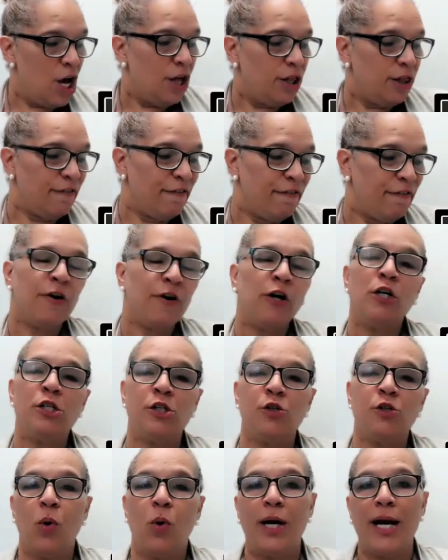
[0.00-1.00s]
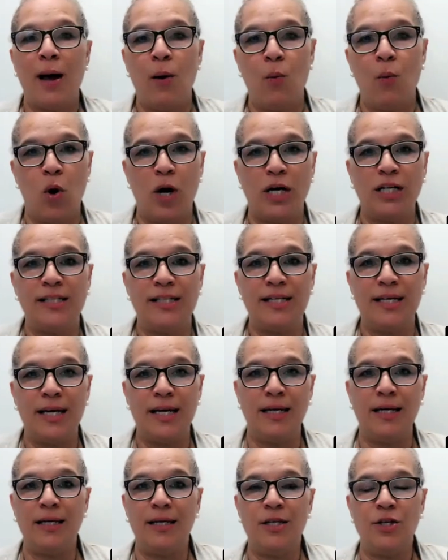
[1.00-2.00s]
The first one I want
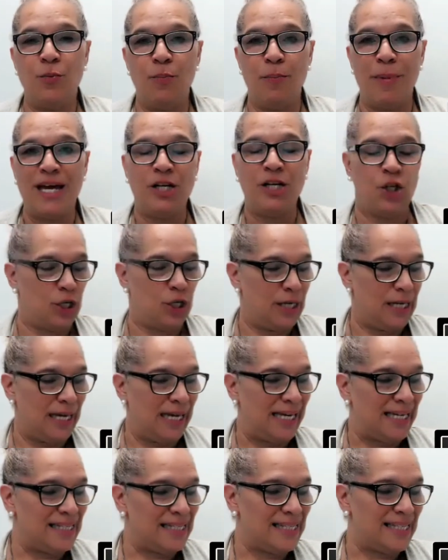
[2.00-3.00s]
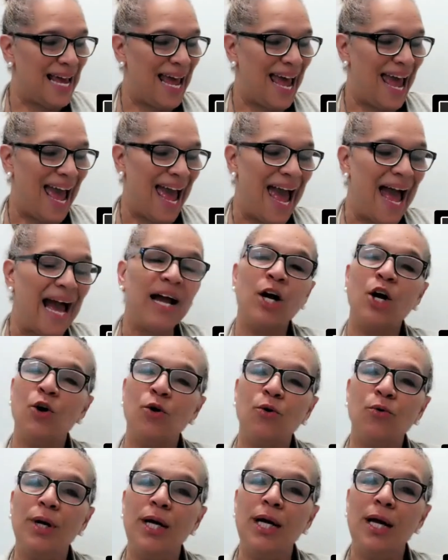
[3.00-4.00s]
to mention is
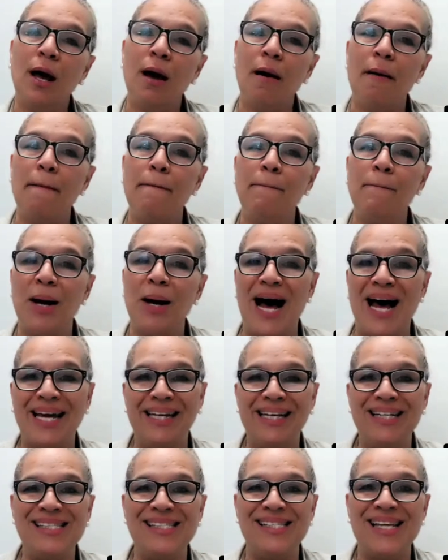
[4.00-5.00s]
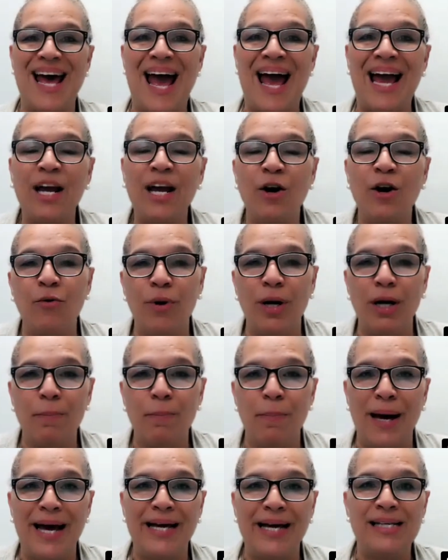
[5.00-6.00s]
anchoring bias. Anchoring
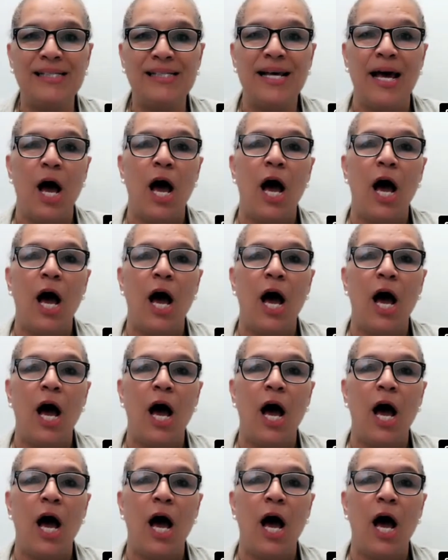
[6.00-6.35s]
bias.